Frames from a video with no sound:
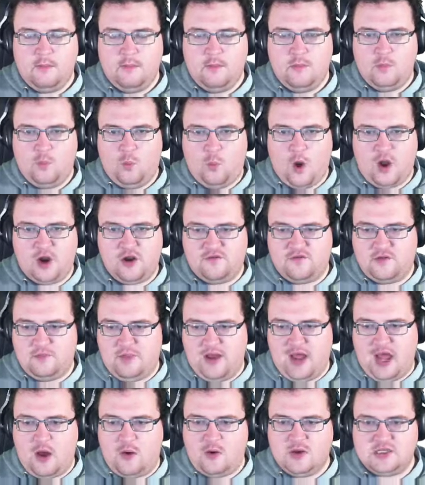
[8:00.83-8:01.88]
1 off the
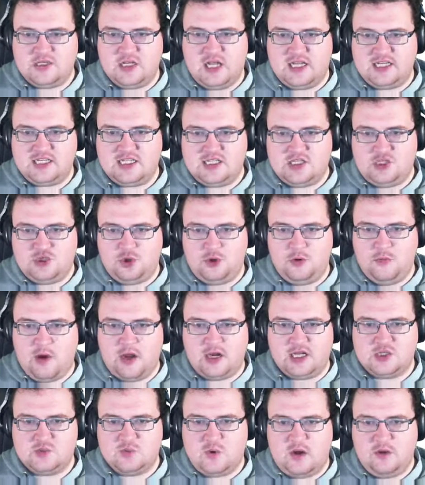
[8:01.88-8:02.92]
power, so that's 2
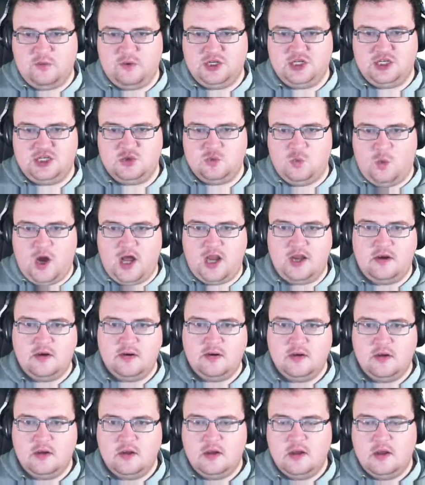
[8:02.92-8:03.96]
minus 1, which is 1.
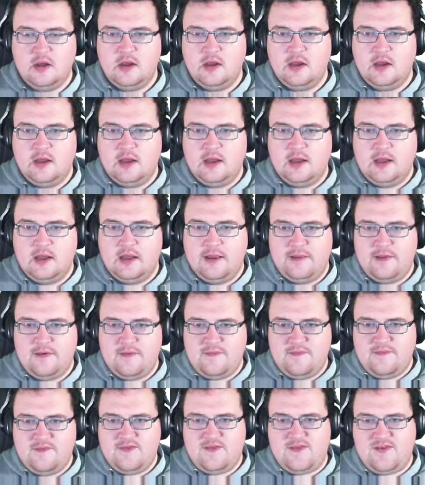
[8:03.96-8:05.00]

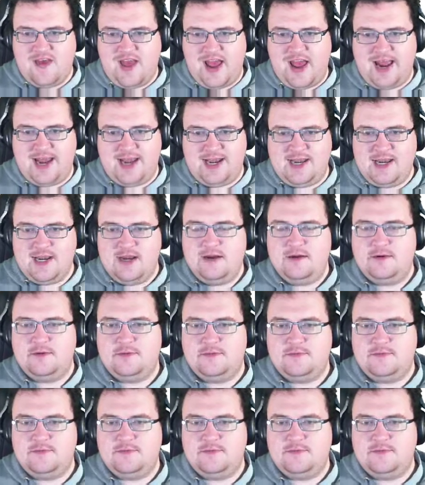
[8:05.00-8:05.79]
Then